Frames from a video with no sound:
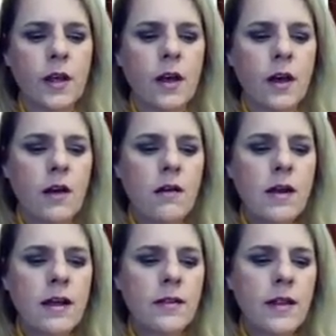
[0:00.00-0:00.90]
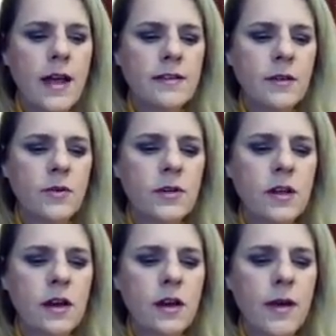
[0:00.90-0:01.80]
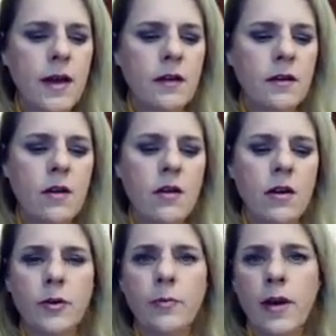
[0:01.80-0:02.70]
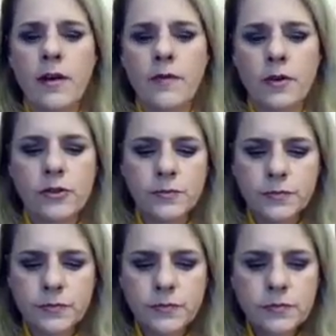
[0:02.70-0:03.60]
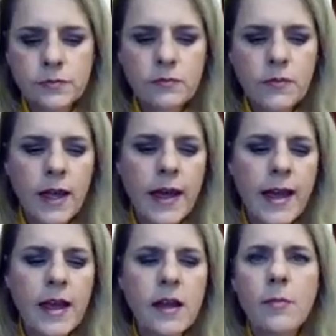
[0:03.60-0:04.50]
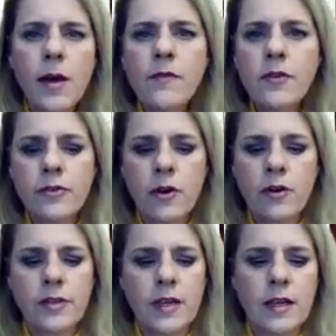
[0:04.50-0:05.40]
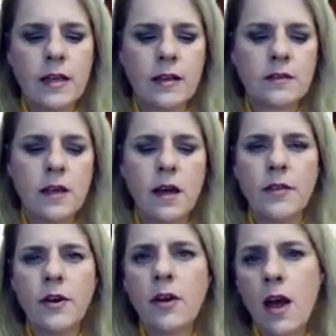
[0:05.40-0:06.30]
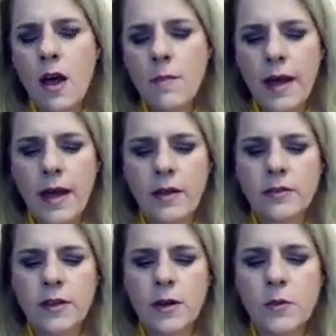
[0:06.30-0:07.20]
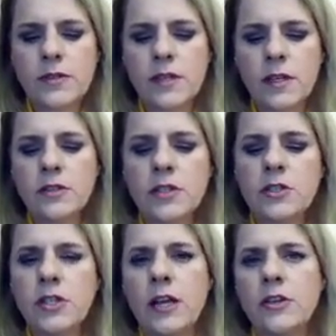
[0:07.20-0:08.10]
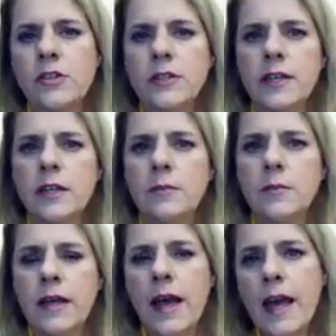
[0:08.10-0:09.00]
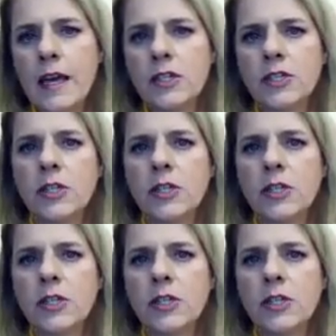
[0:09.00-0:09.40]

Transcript: All right, and the last thing we're going to talk about are your buffers. And buffers are things, they're compounds that resist changes in pH.